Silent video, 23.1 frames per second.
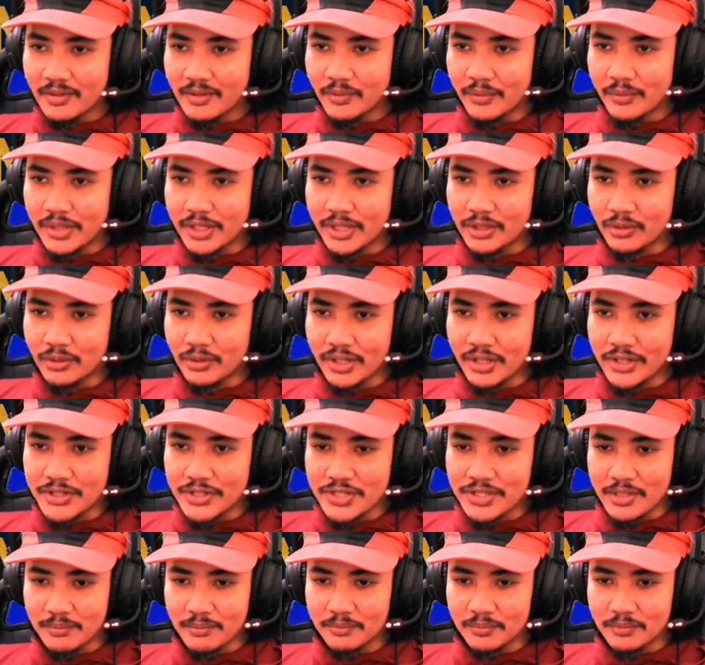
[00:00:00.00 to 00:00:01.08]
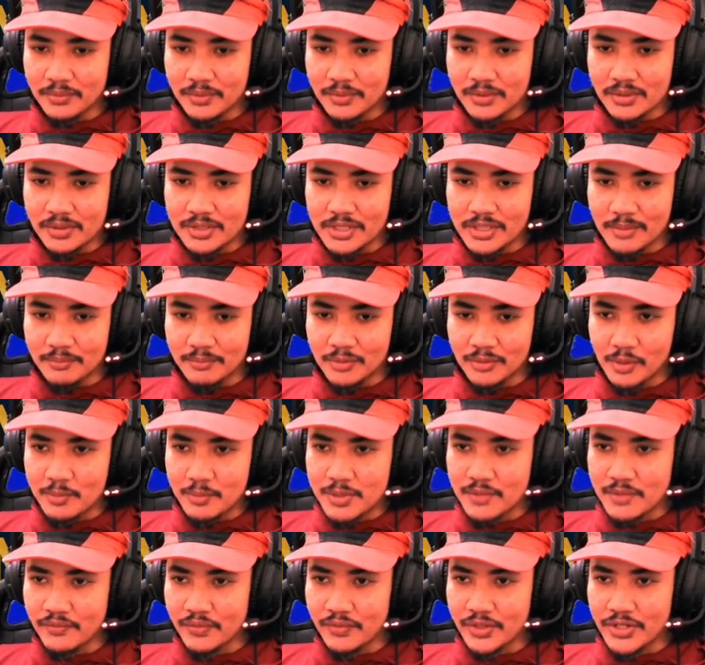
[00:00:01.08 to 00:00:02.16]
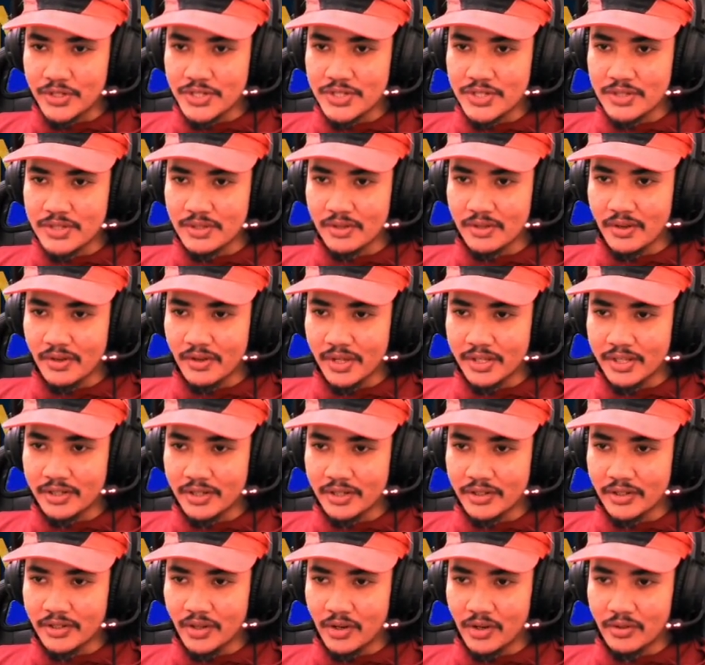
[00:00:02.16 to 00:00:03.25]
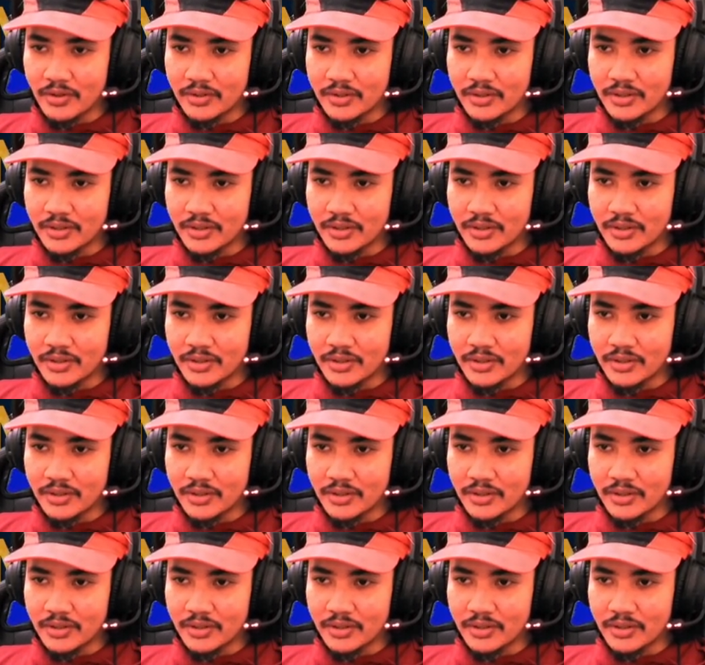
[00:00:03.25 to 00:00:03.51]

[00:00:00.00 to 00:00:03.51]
We need to clear some some troops first. Okay, there you go.